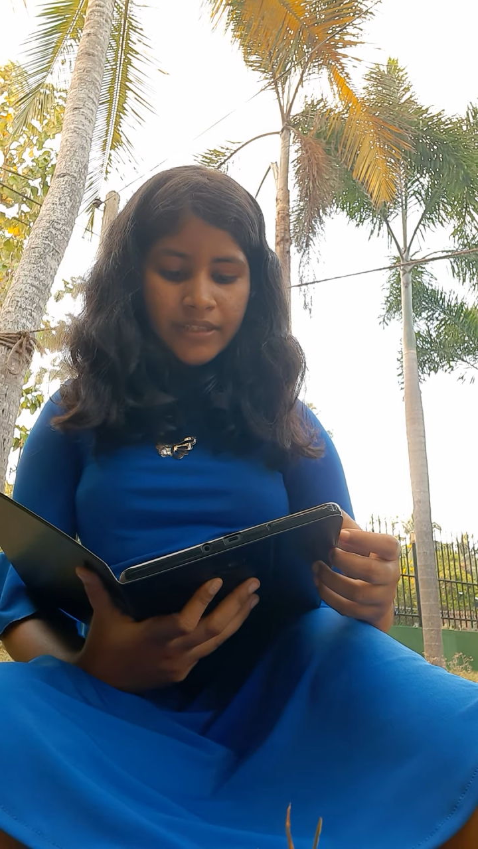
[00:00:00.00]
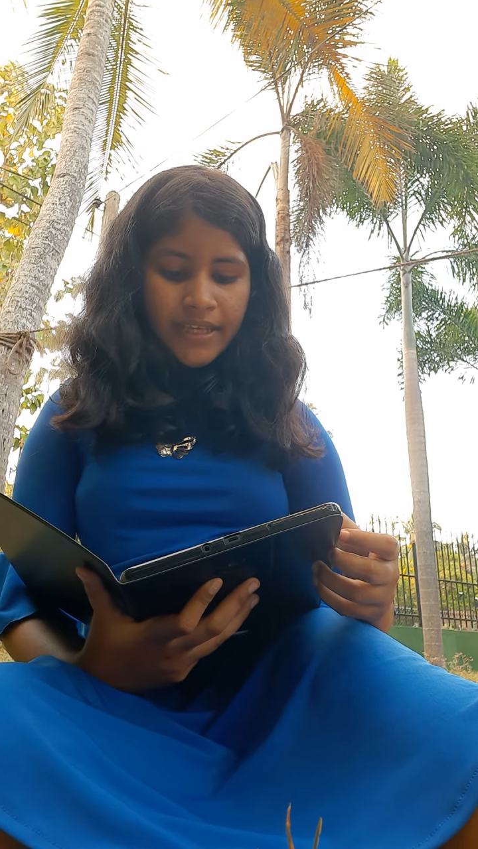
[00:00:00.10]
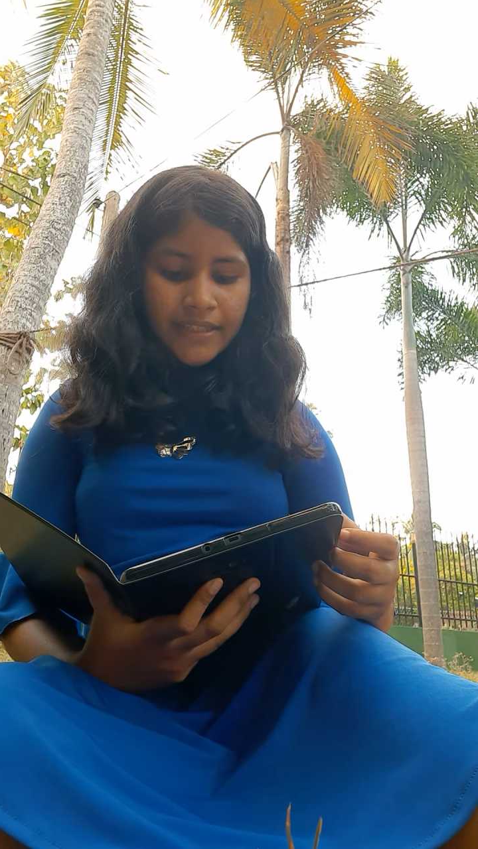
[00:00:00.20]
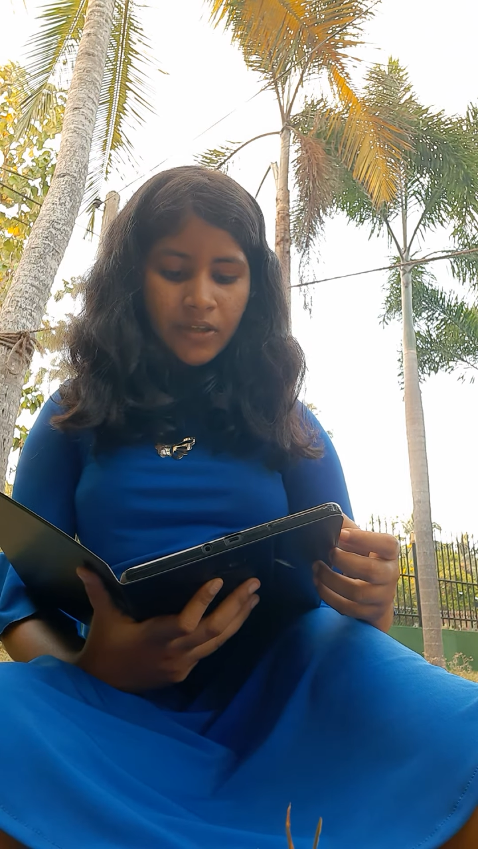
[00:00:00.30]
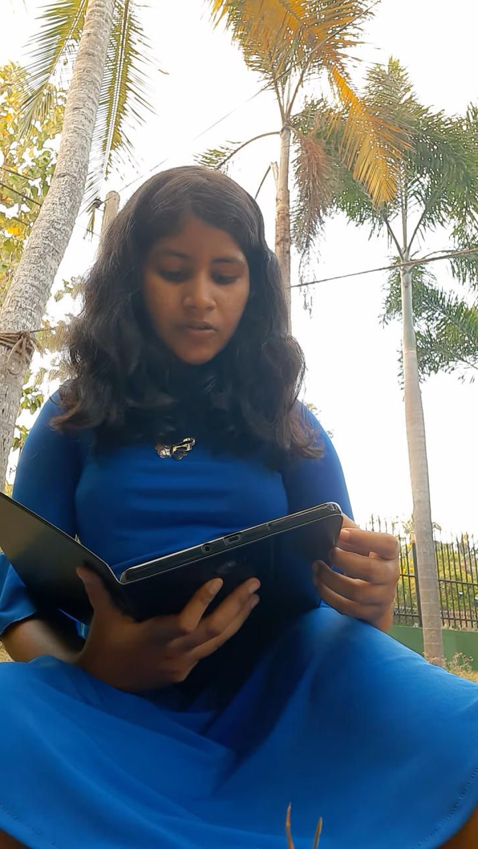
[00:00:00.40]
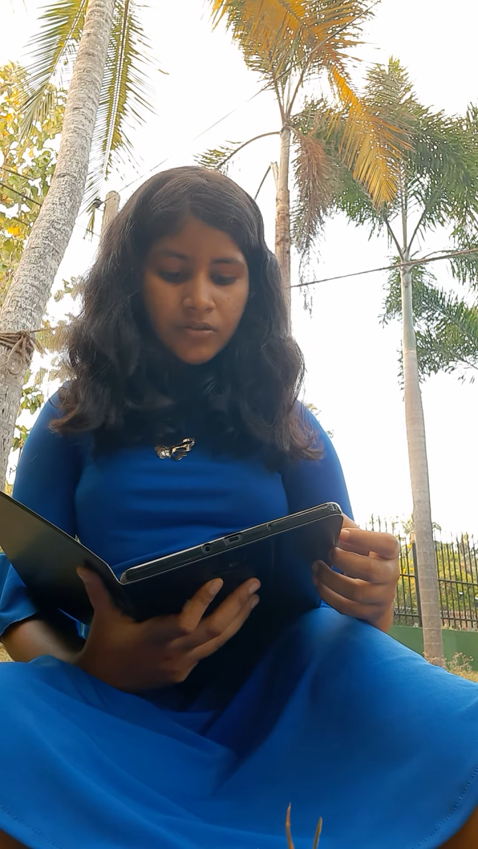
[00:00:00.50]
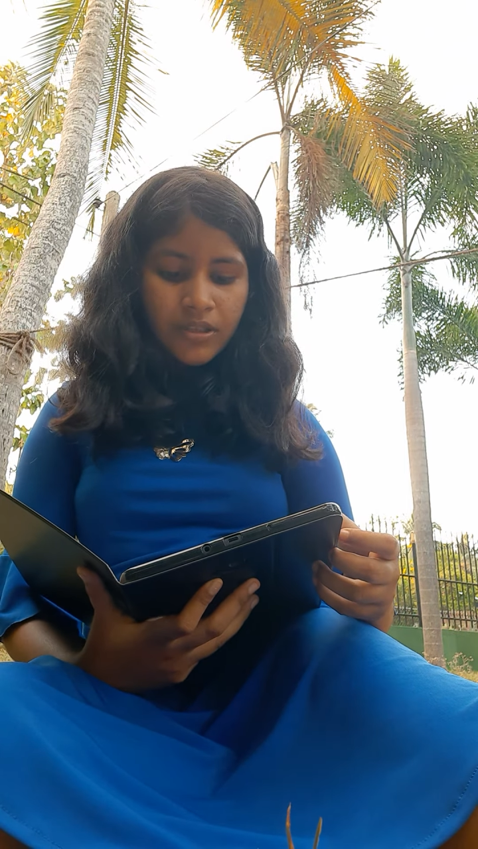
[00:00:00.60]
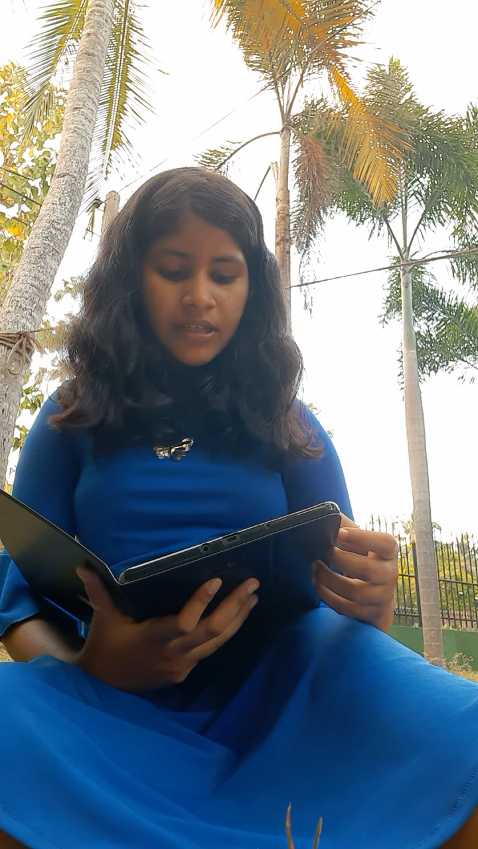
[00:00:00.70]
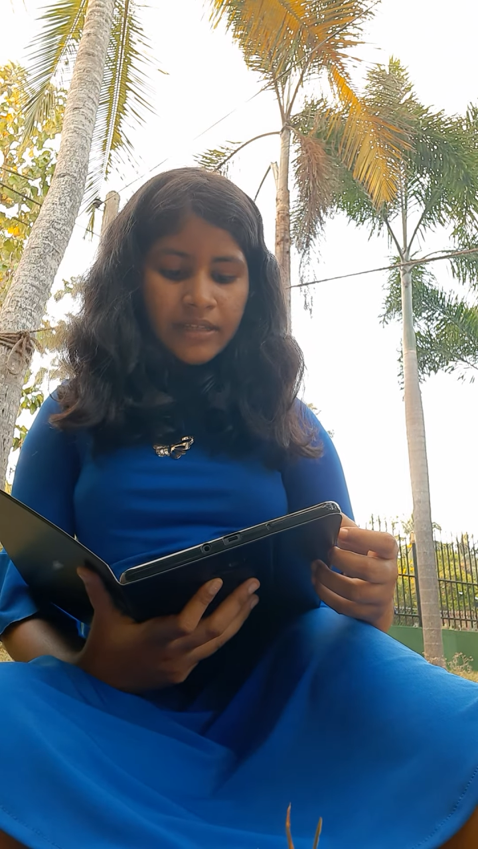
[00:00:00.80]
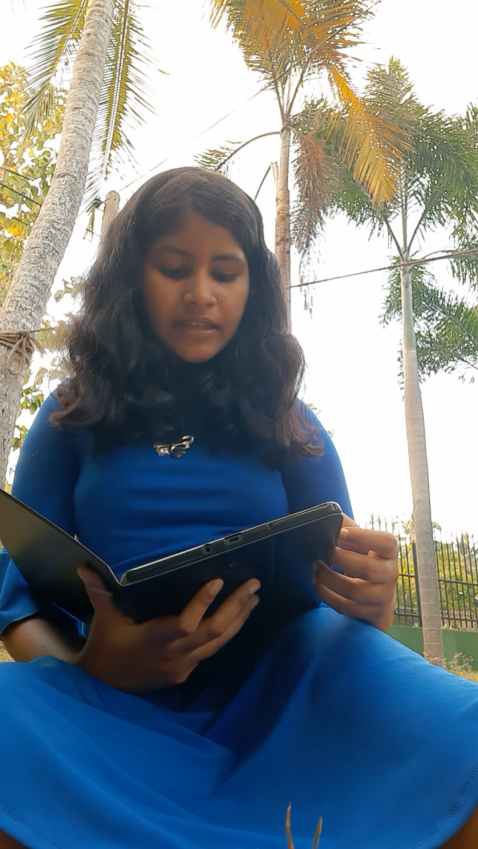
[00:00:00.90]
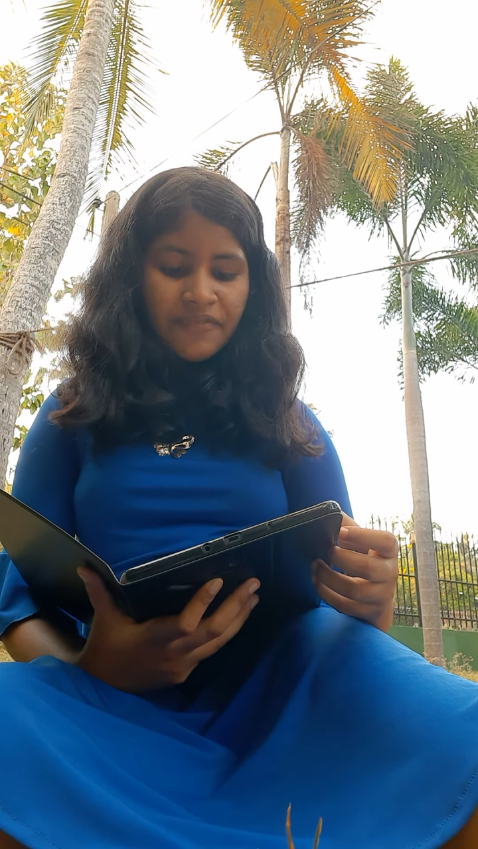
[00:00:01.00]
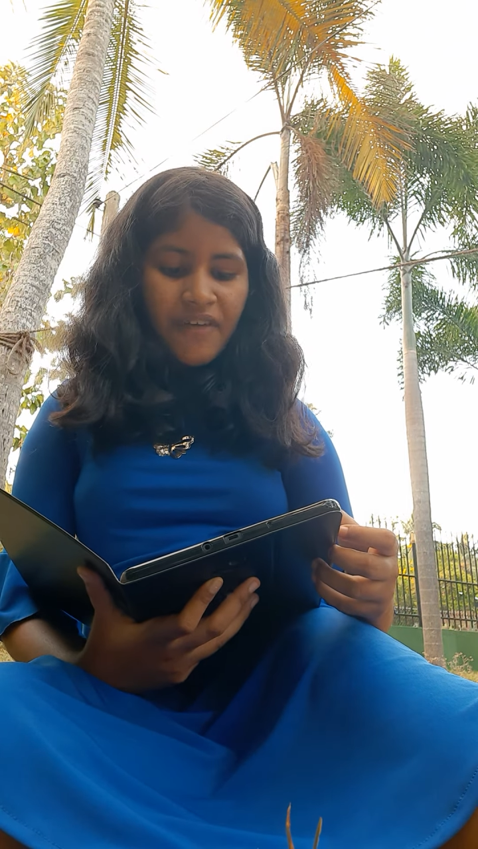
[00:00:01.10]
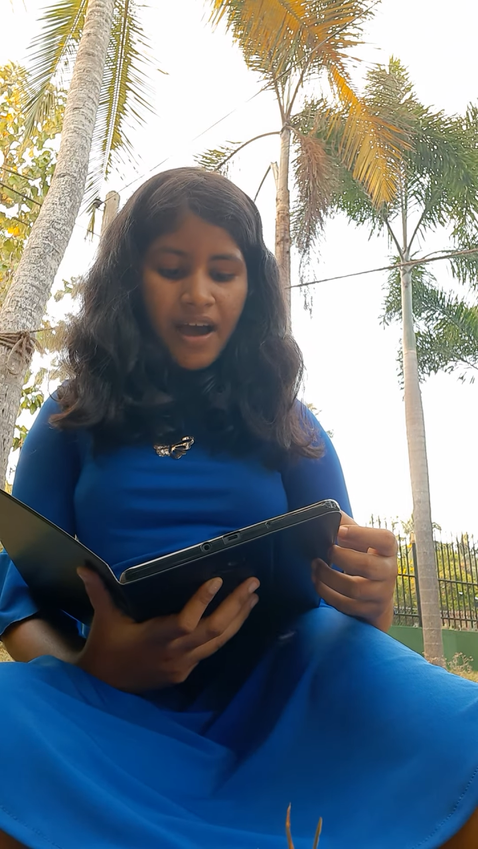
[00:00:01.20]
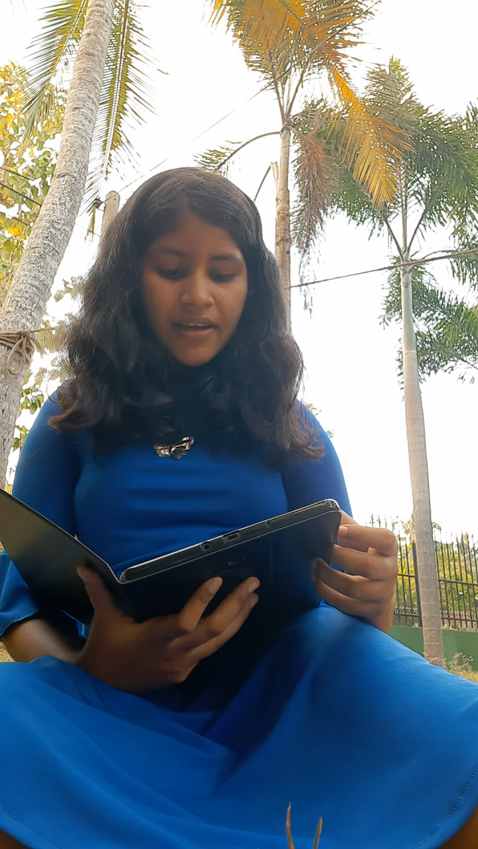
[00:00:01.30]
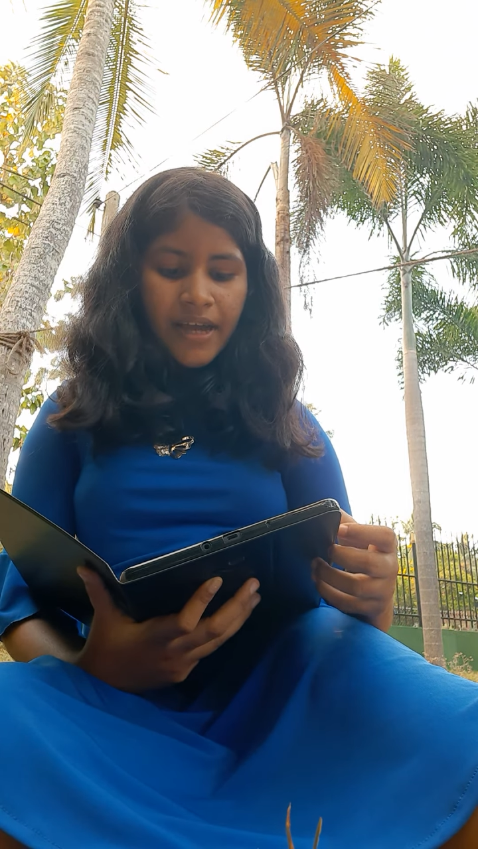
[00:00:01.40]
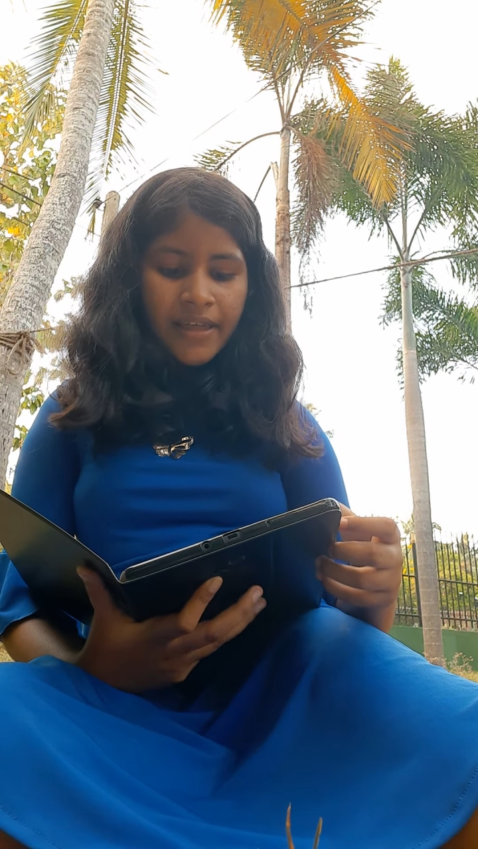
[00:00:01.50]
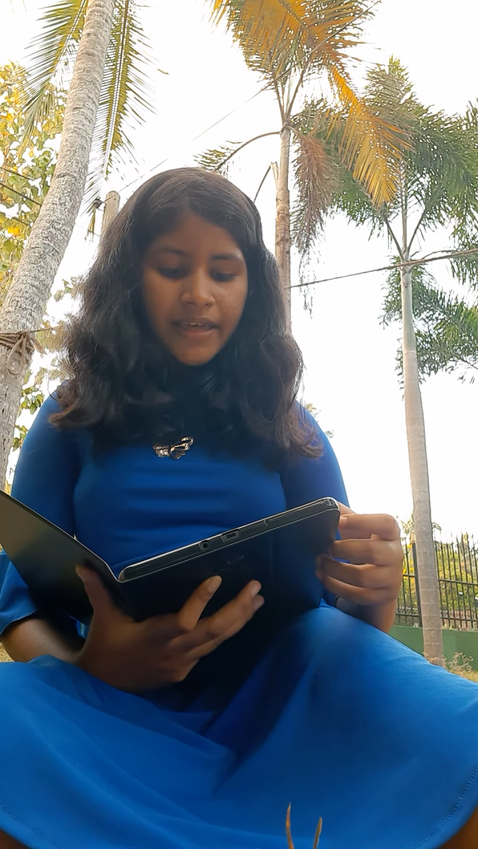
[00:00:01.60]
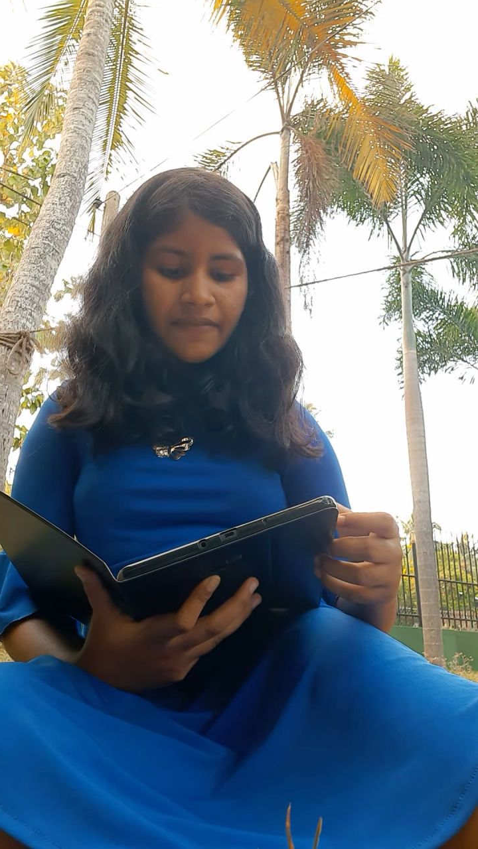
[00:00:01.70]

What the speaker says: the fungal